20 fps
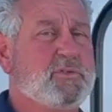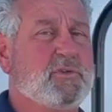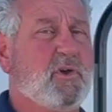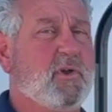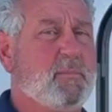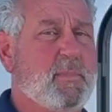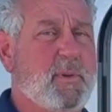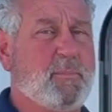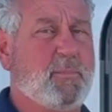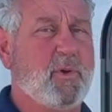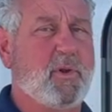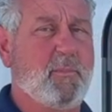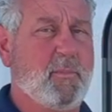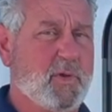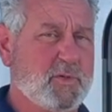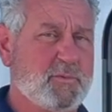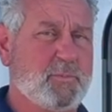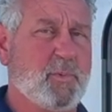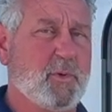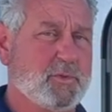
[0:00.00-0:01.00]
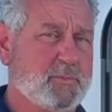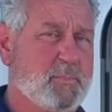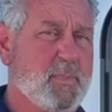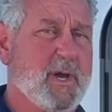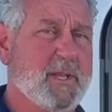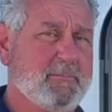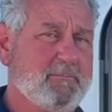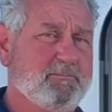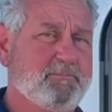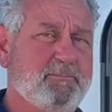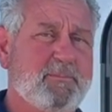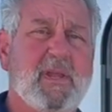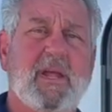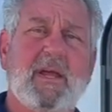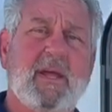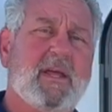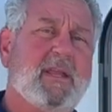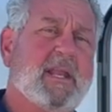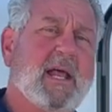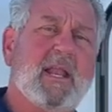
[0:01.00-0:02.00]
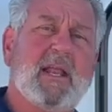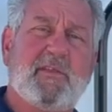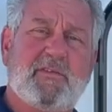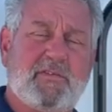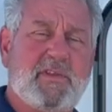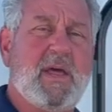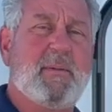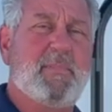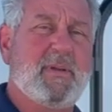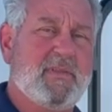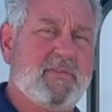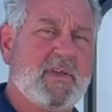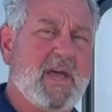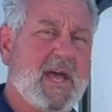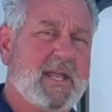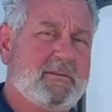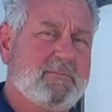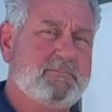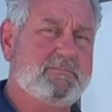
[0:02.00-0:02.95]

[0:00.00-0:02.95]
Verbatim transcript: is going to be pretty much push button. Now let's step inside.